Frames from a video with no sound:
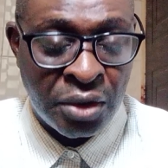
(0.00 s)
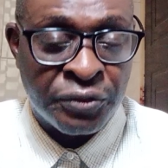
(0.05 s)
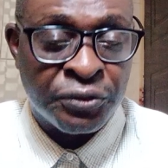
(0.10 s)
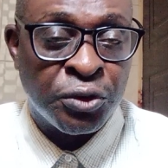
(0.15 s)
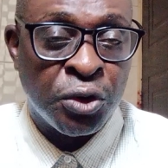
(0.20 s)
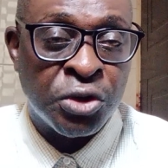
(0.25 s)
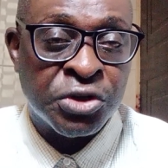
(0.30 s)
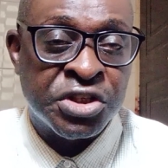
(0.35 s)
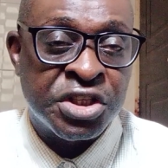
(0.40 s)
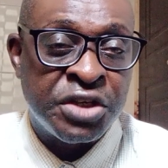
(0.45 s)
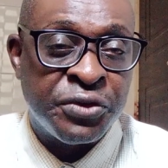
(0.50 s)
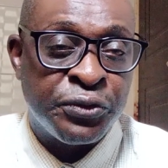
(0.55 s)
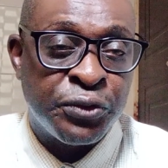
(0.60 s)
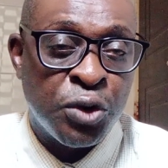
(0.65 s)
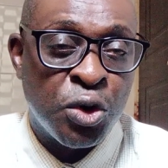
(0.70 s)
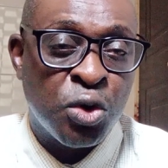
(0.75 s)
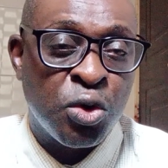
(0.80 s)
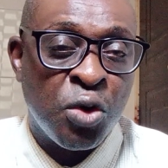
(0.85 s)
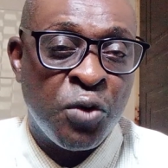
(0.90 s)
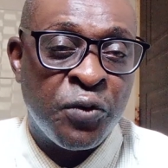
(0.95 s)
course, the
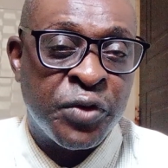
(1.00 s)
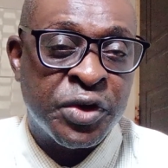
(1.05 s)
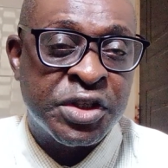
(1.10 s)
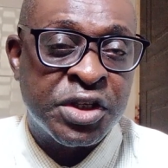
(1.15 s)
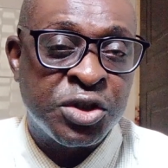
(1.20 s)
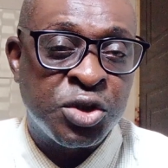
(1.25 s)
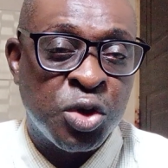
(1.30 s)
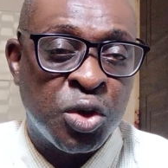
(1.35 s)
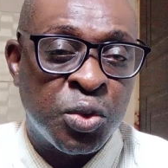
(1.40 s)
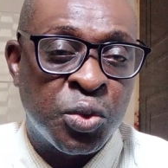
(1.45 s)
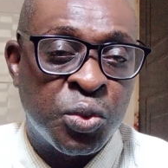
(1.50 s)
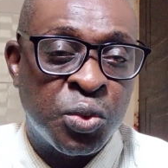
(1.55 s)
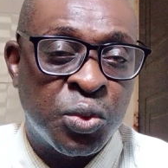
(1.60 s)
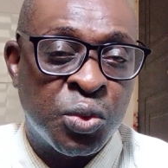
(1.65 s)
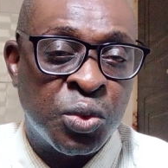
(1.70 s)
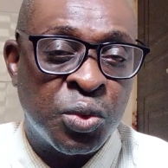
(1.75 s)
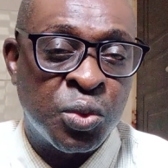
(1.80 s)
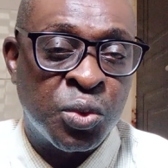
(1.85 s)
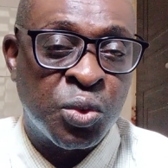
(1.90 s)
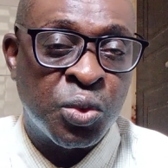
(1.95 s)
phone conversation
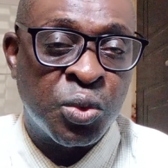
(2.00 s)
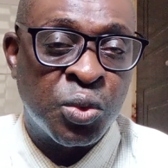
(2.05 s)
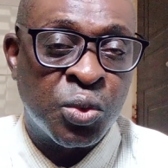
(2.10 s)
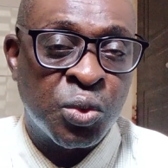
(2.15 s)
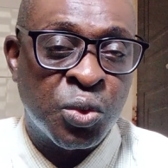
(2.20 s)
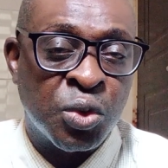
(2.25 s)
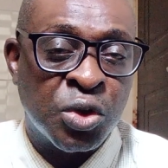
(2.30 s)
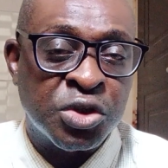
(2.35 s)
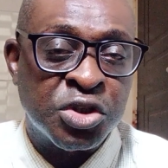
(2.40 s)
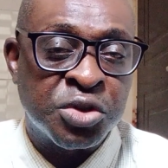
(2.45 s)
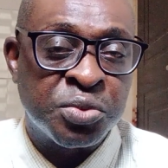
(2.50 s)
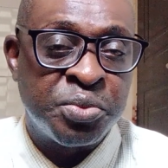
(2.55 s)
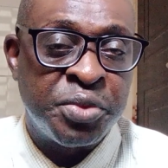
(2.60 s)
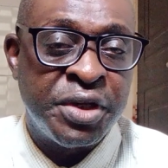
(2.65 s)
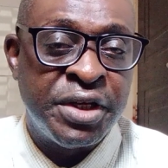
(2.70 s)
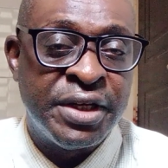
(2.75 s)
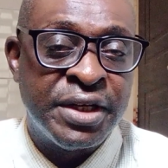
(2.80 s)
was